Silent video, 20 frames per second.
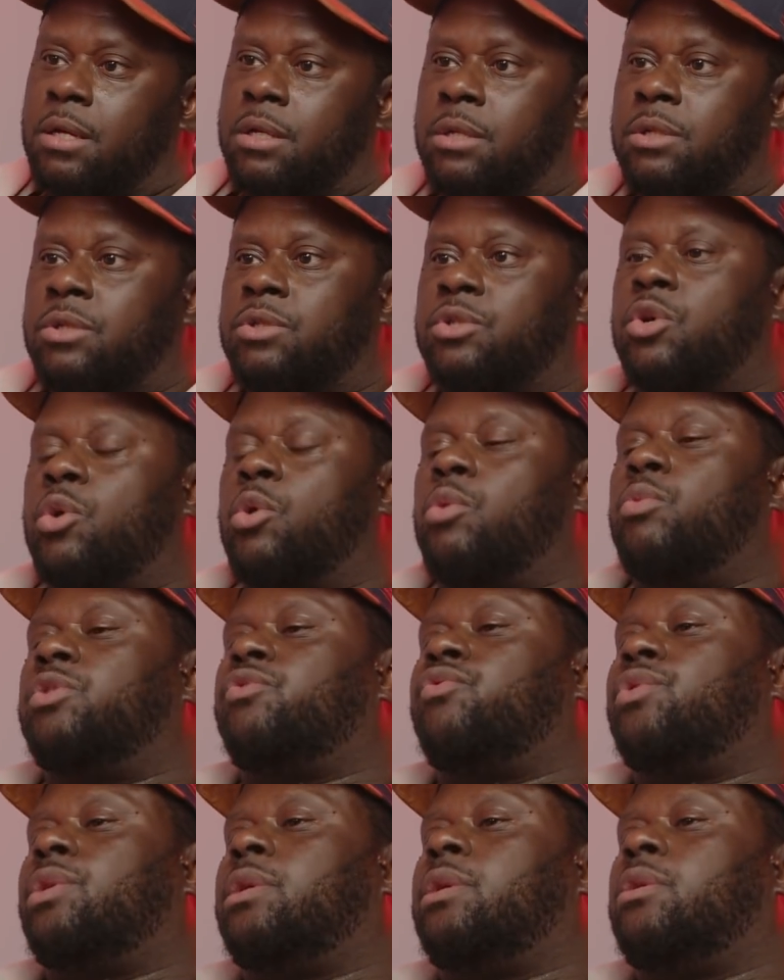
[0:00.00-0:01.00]
so it was
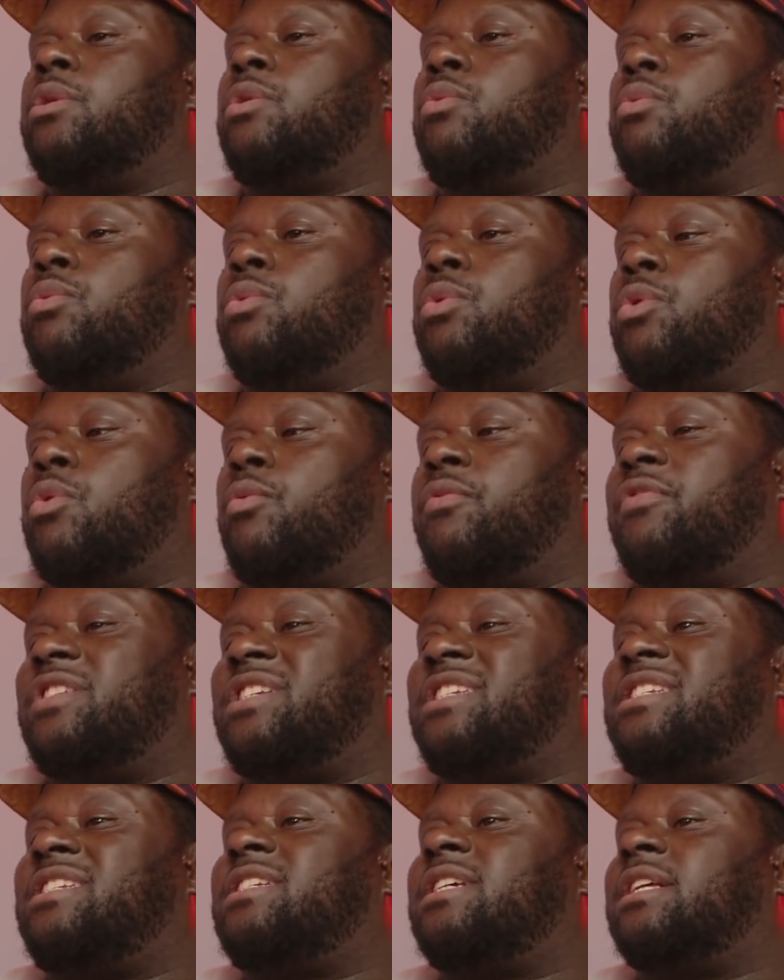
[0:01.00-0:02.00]
really no no
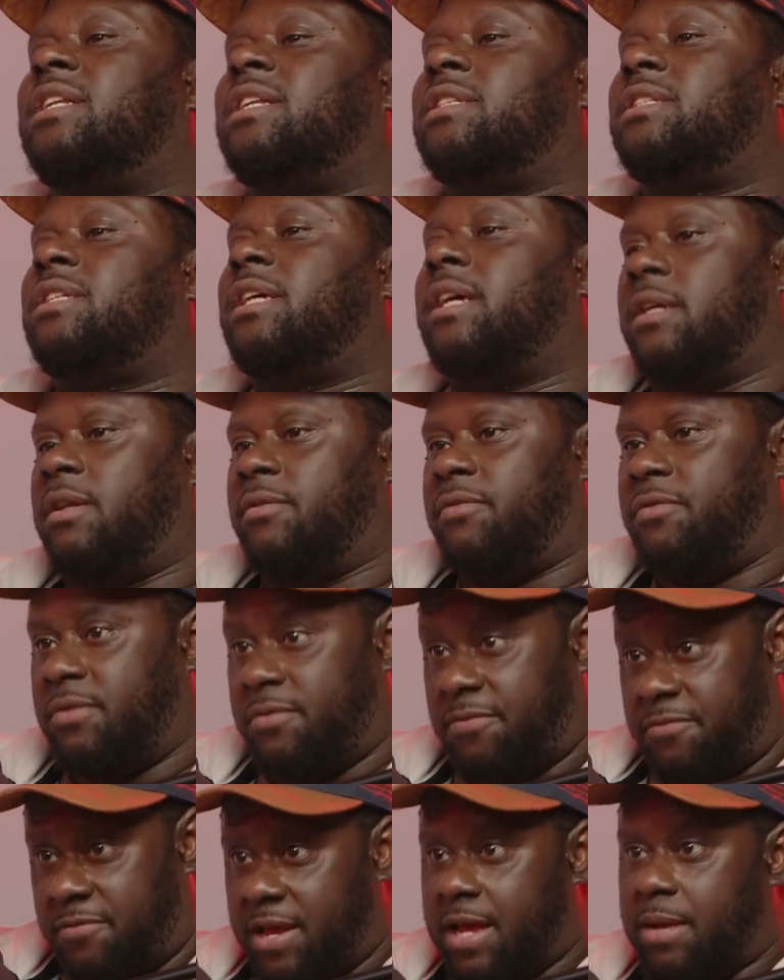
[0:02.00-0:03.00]
facilitator for the
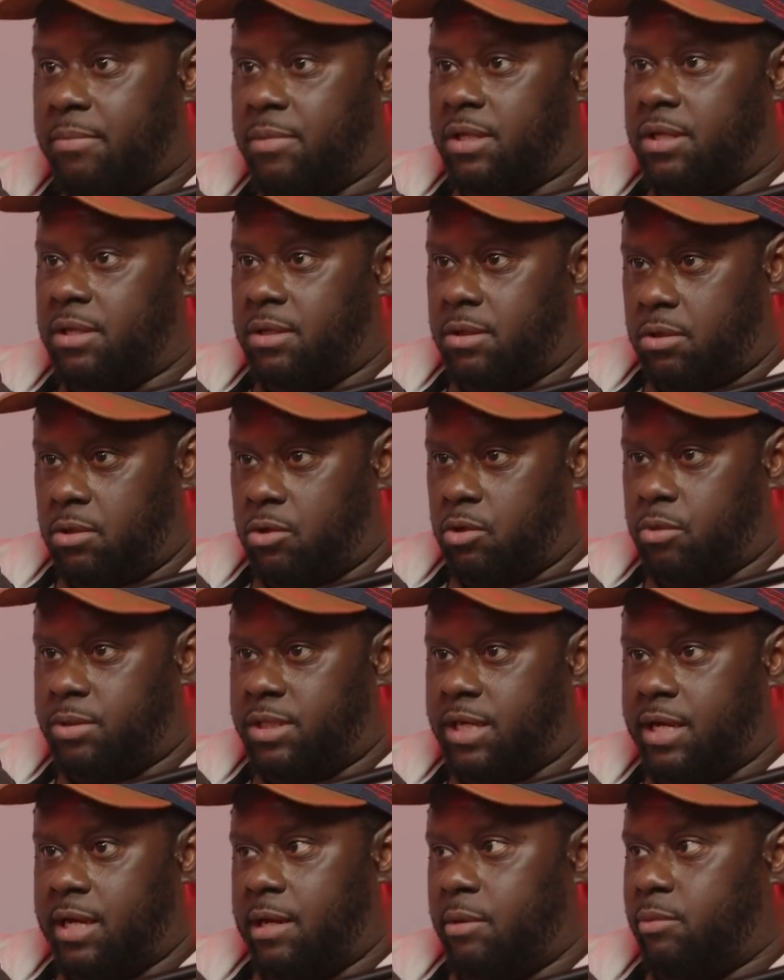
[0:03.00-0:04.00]
family. Mm-hmm. You know what I'm mm-hmm.
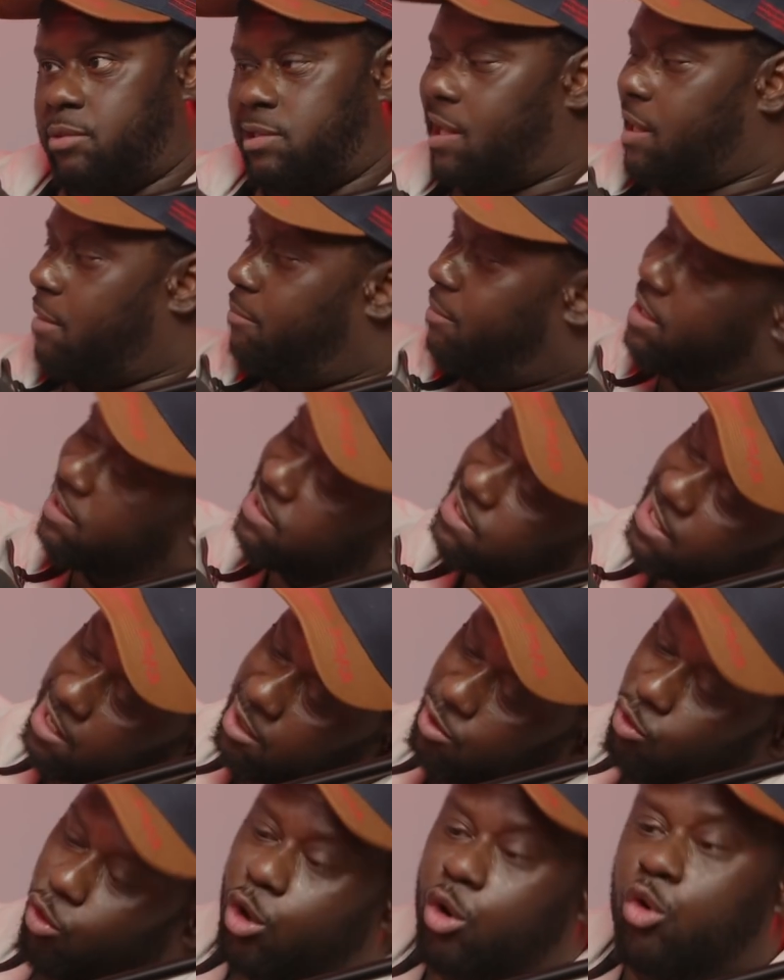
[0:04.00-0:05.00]
saying it was like me
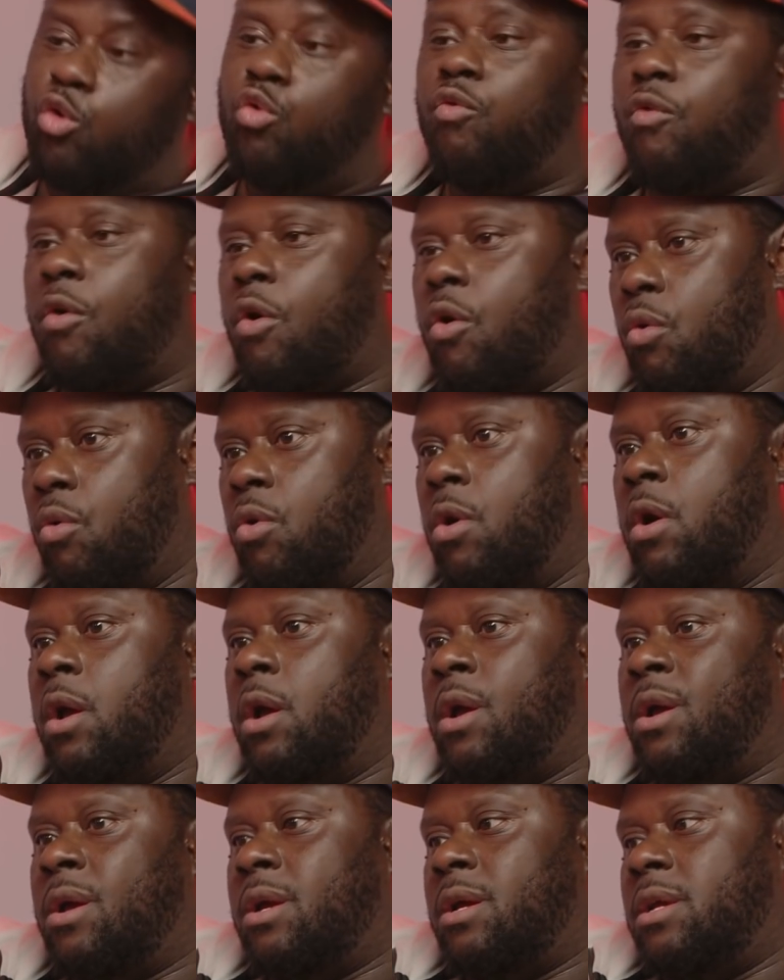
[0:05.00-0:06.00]
taking on a new role.
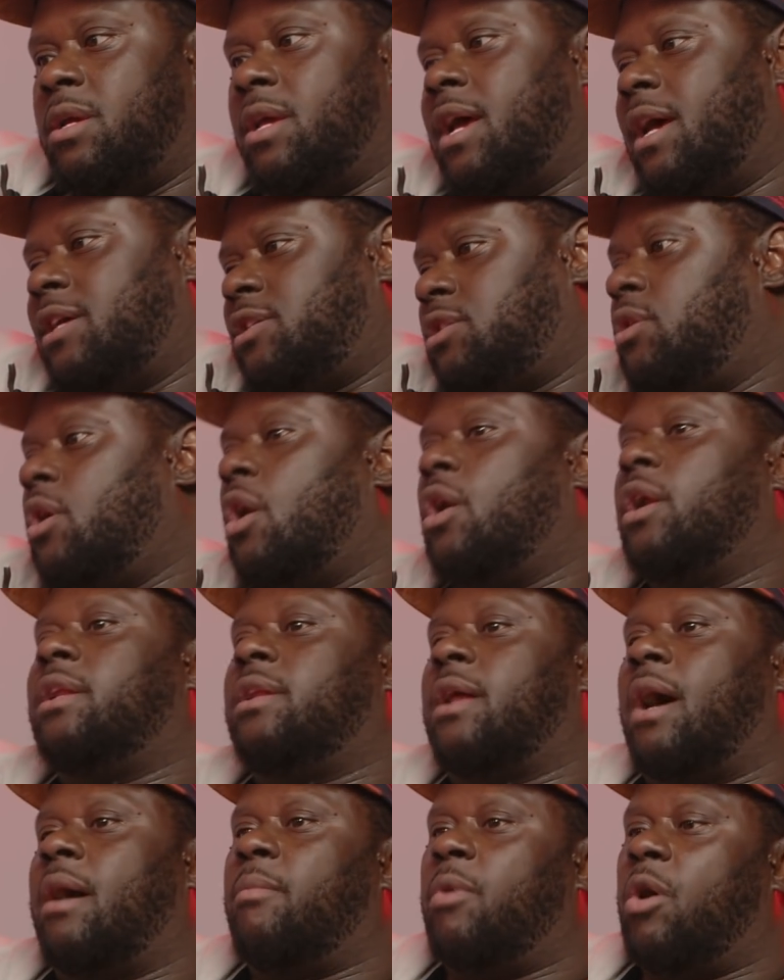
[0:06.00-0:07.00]
Yeah, I started
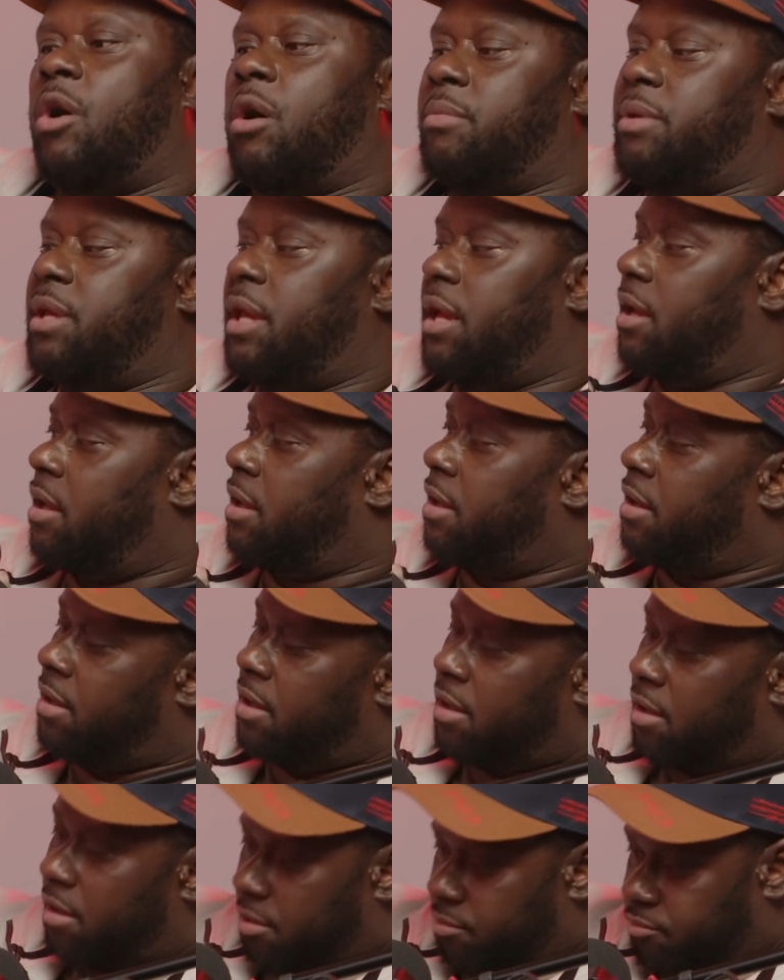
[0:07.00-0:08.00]
dot mob. Yeah,
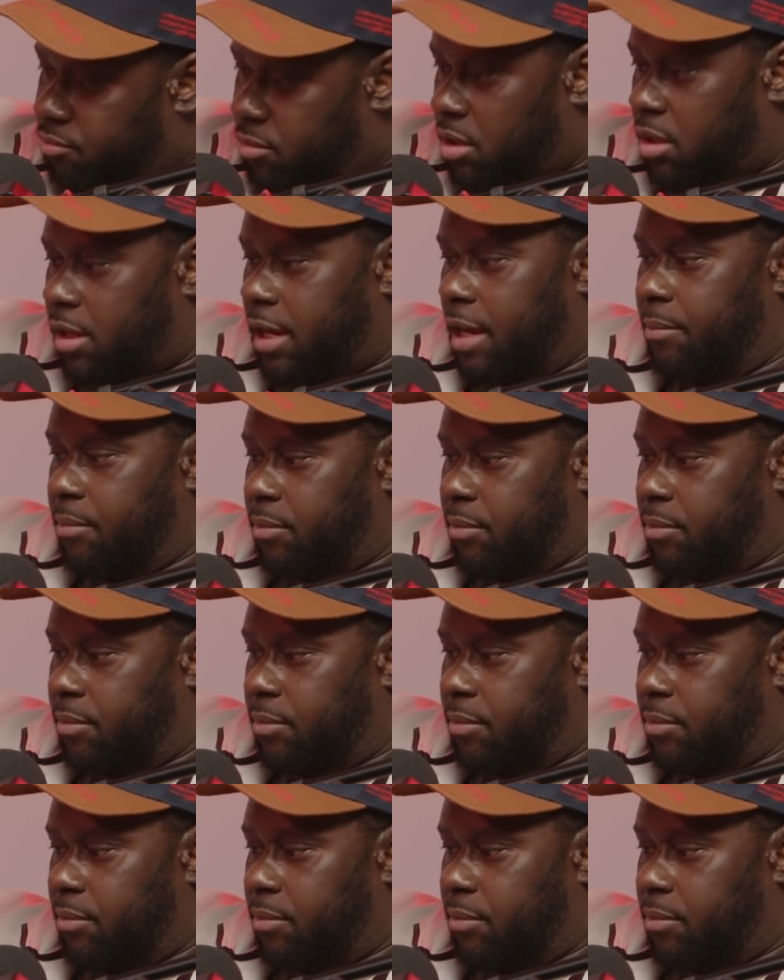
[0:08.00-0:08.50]
I,